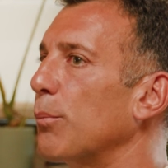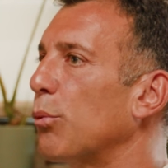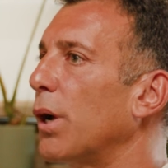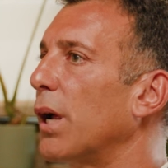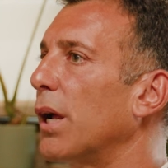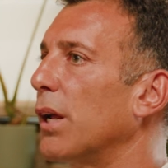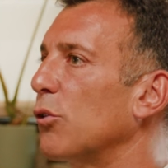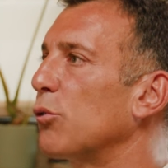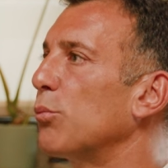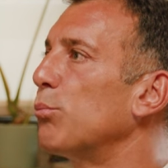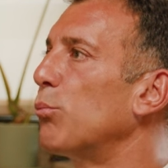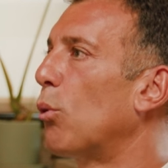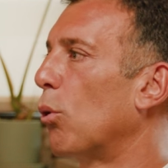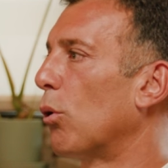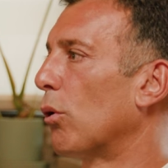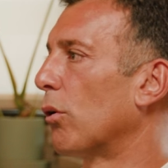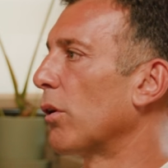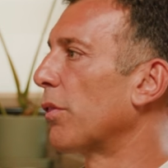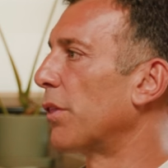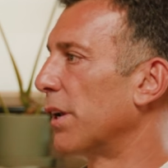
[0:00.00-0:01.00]
brands
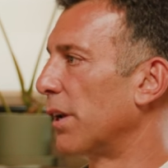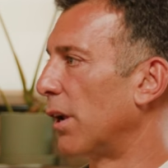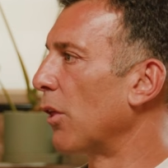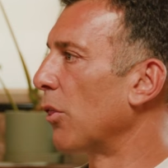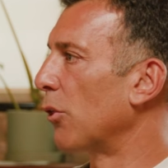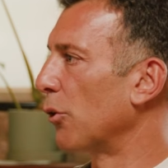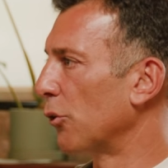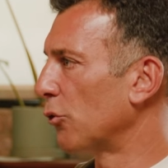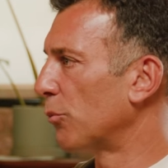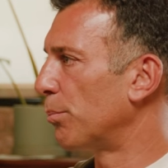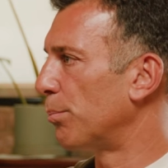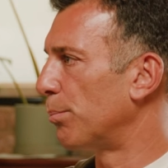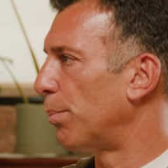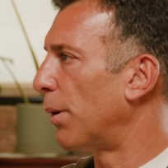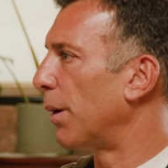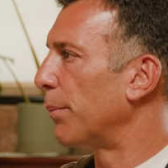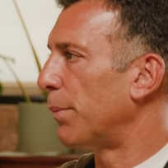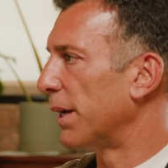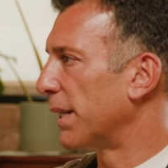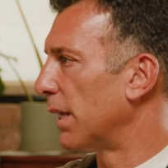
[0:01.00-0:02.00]
more than others,
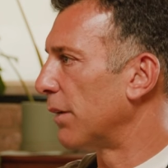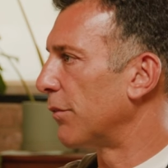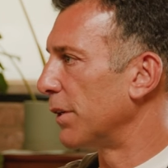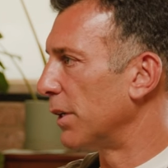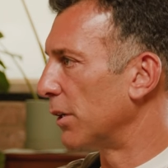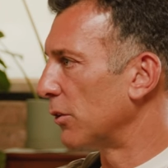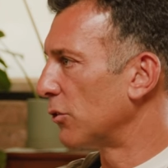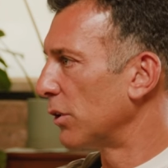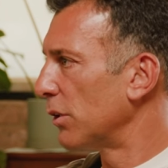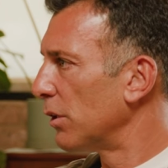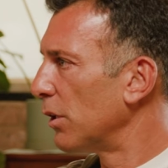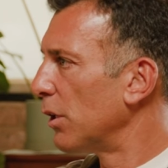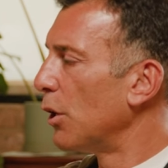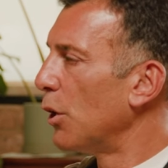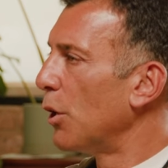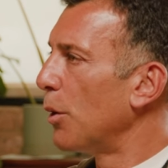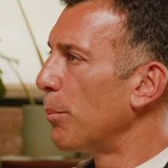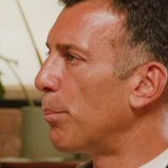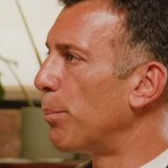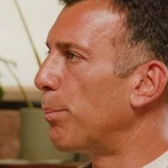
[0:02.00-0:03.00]
by definition,
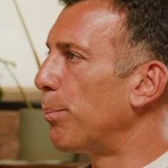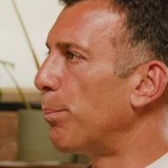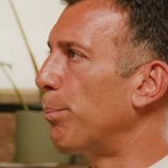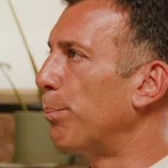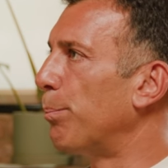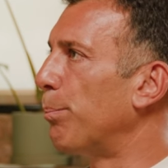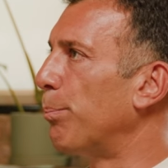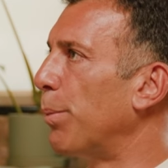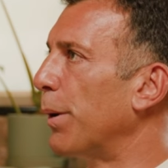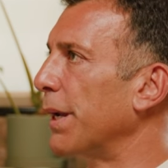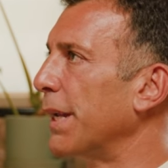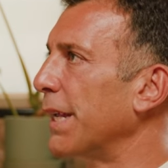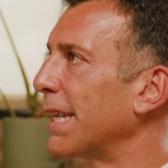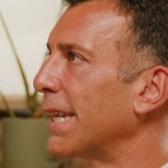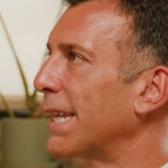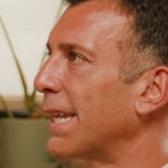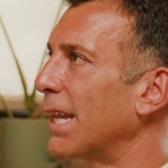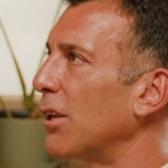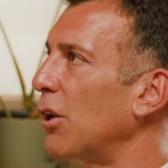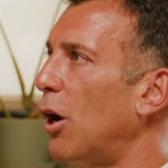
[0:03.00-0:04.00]
but it
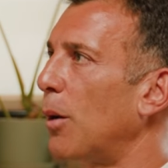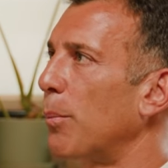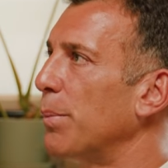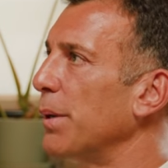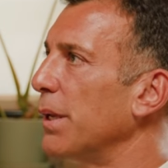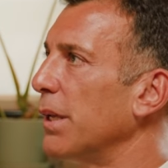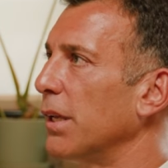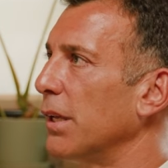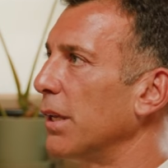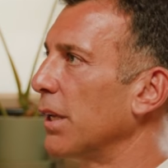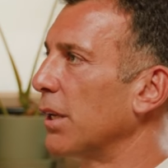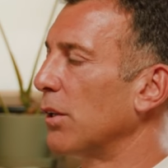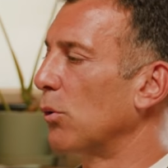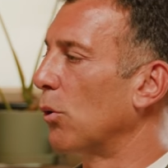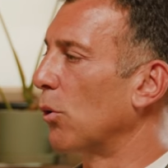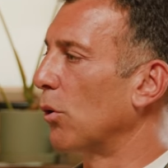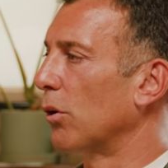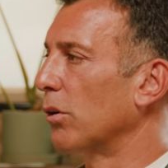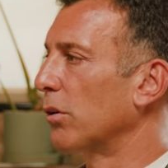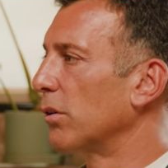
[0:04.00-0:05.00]
cannot be
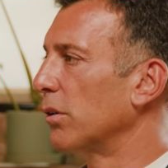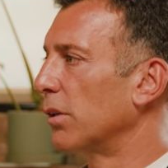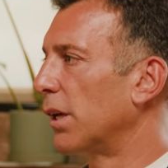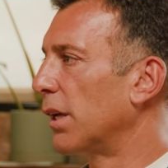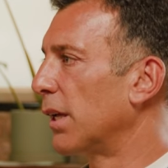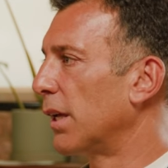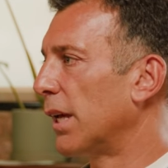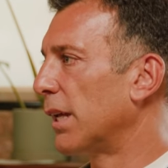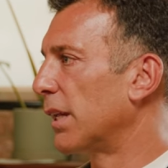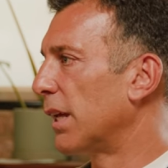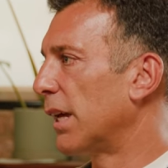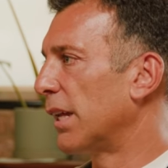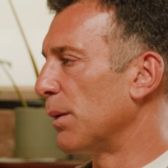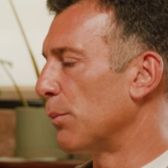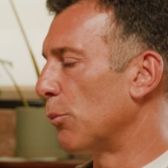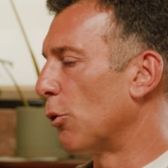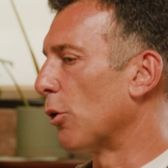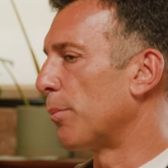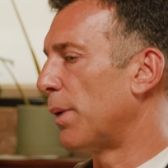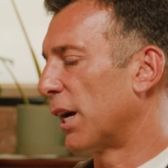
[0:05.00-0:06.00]
ignored
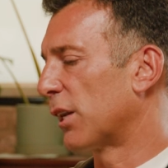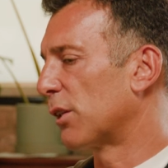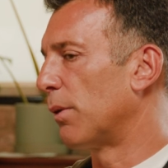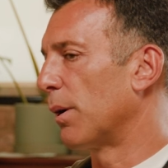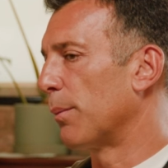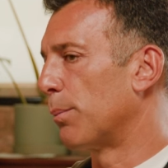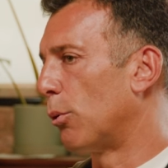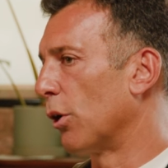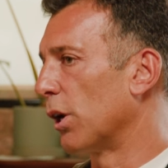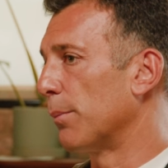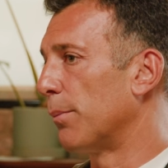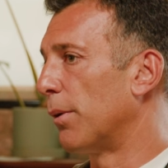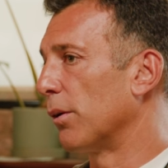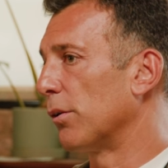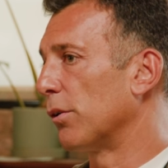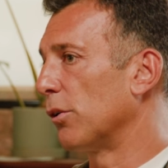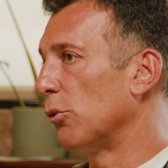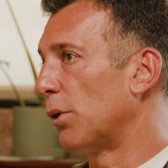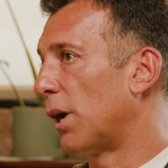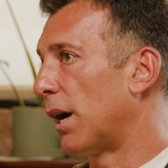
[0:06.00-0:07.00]
anymore. Back to my point about
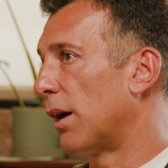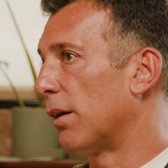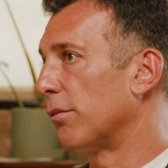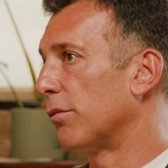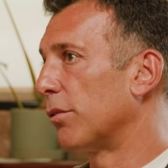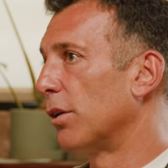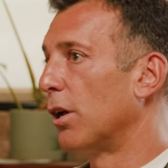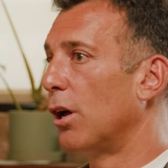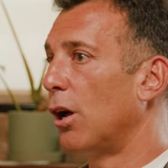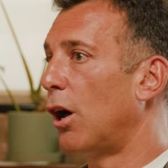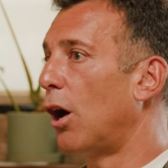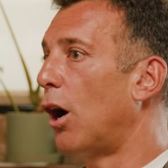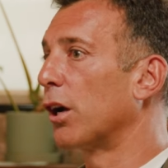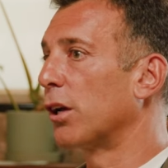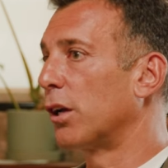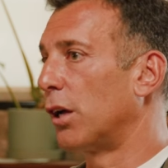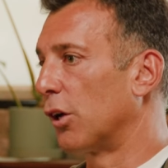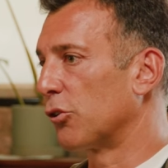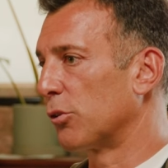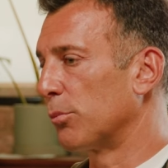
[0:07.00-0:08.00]
you have a
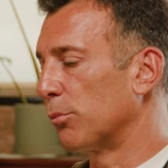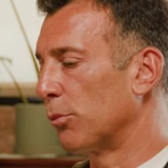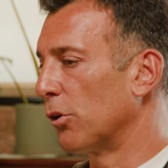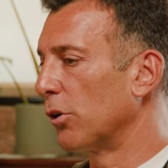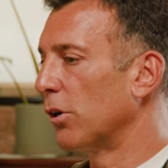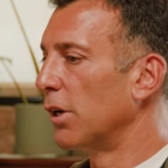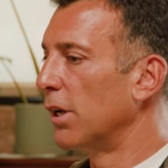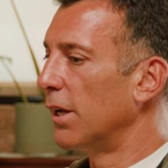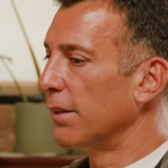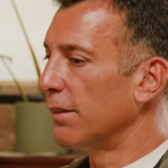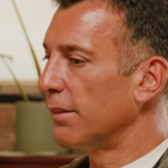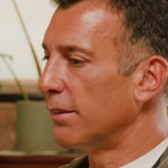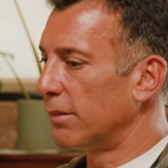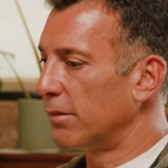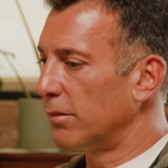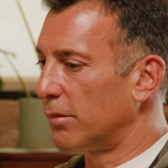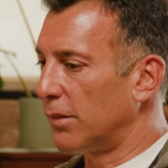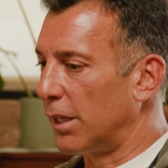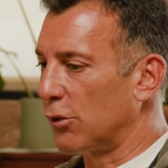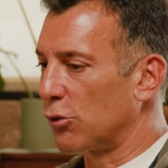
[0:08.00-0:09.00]
customer
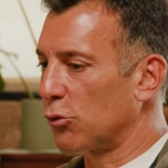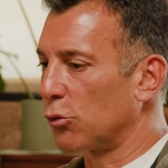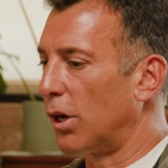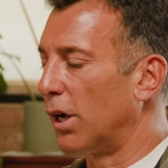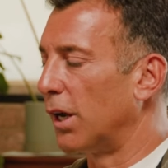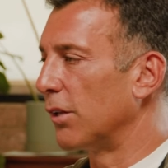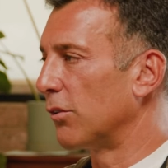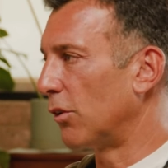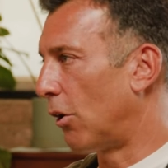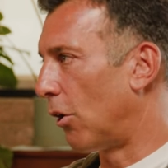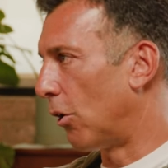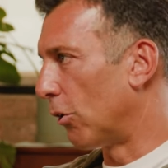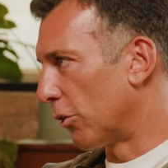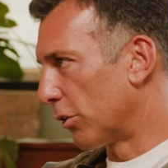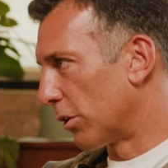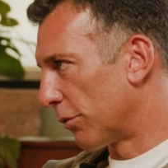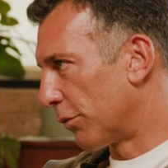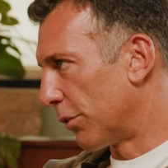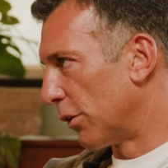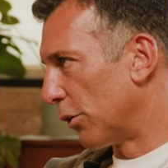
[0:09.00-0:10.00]
that tries all our
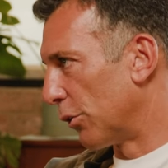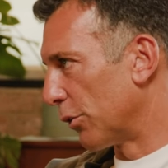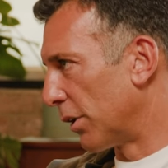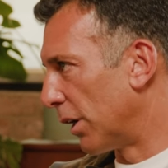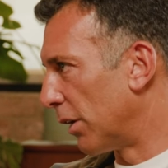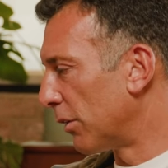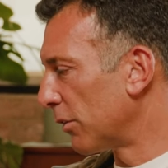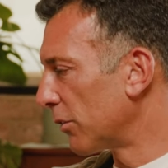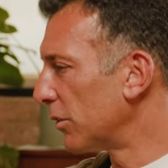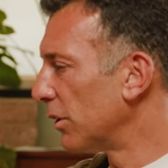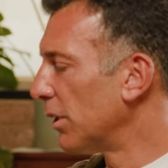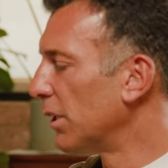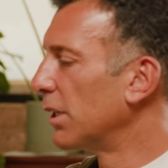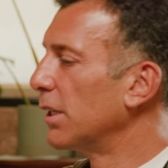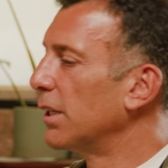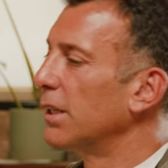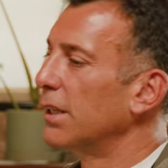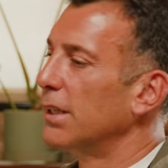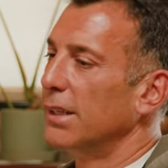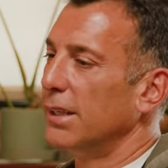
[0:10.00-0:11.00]
different hotels,
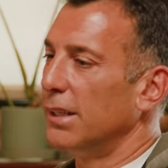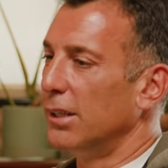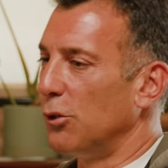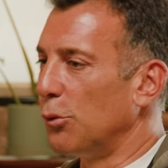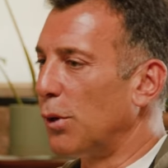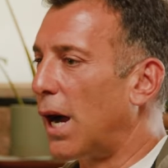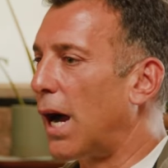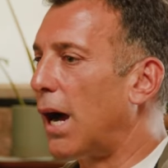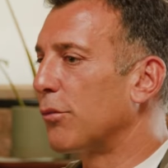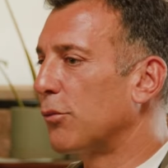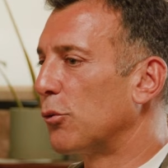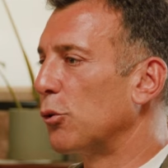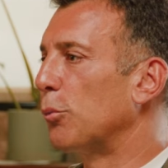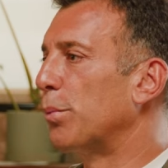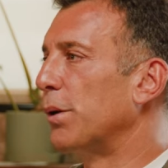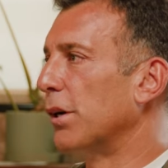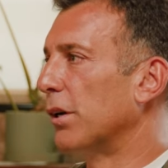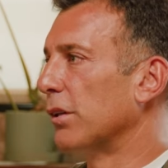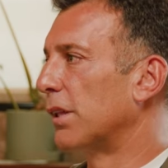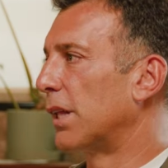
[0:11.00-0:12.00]
you have to
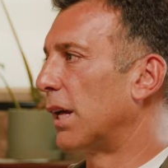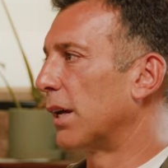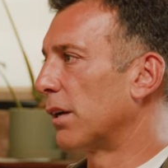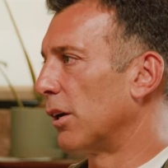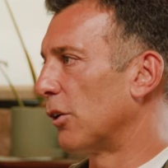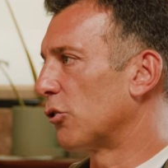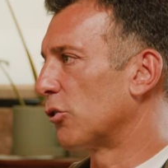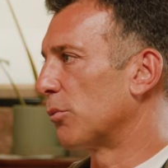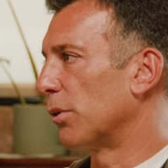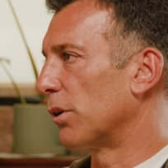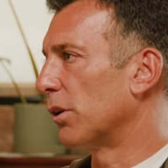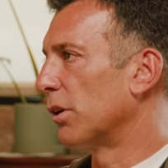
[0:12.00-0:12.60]
appeal to that customer.